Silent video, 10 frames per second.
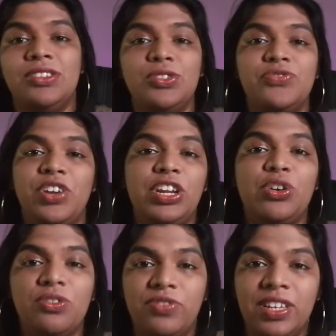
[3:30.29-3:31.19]
So it's very
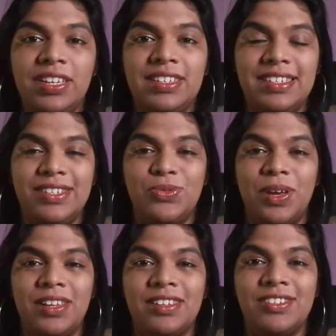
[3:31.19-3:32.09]
convenient as
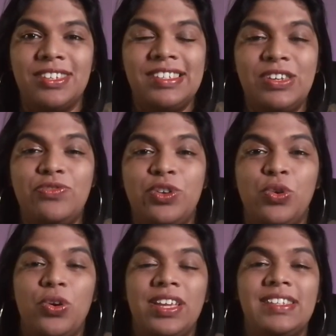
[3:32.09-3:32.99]
well. So instead of you
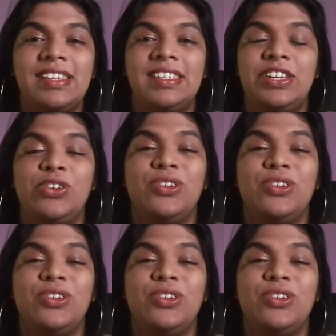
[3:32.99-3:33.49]
going and searching,